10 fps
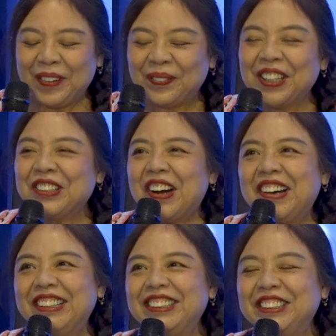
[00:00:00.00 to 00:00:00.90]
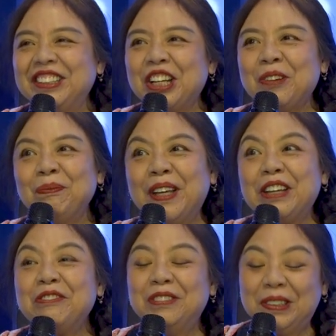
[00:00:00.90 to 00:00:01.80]
Punk rock
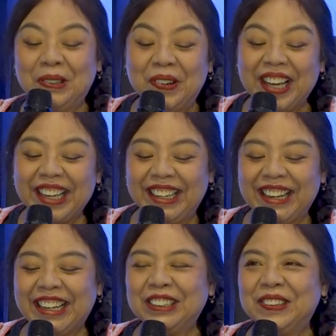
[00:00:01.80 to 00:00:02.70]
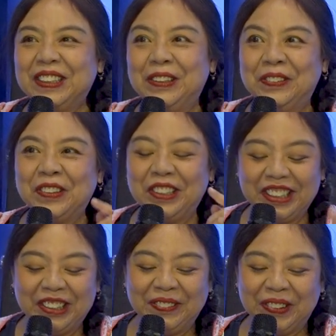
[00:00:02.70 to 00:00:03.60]
paved the way, actually, for
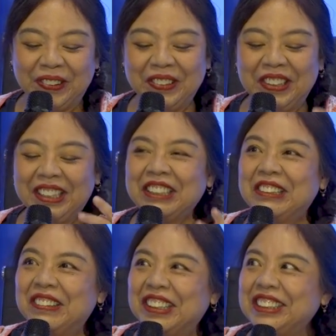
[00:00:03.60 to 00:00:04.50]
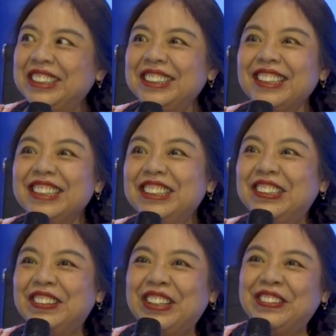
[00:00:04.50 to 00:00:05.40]
emo, grunge, and
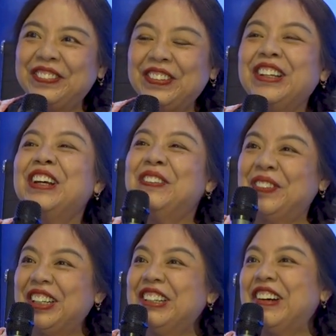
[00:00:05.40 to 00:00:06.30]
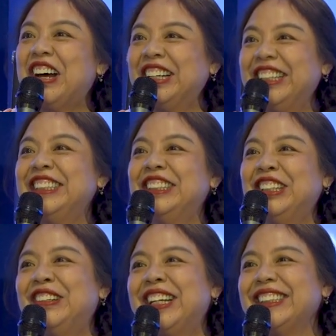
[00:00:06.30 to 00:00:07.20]
new wave. Punk rock is
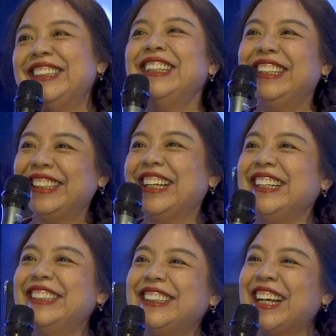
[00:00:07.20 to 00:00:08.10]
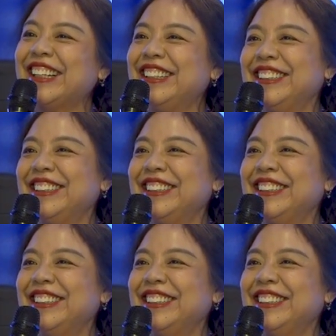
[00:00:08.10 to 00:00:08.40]
correct. Okay, check.